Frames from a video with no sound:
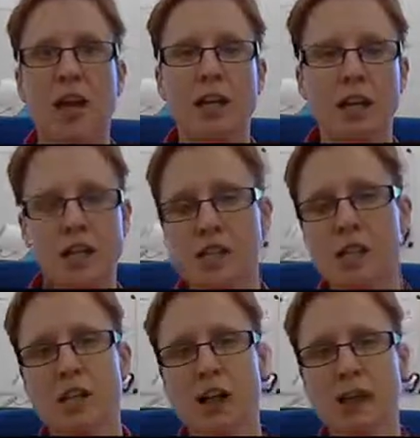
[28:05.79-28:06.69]
it
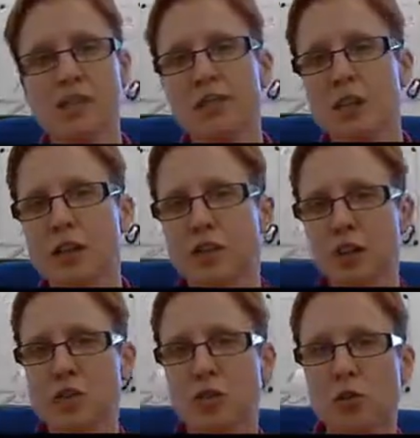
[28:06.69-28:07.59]
actually negatively
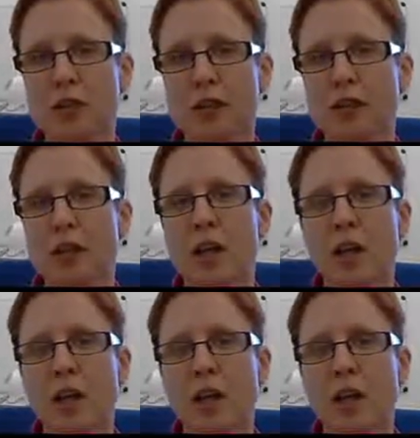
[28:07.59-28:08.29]
affects your grade.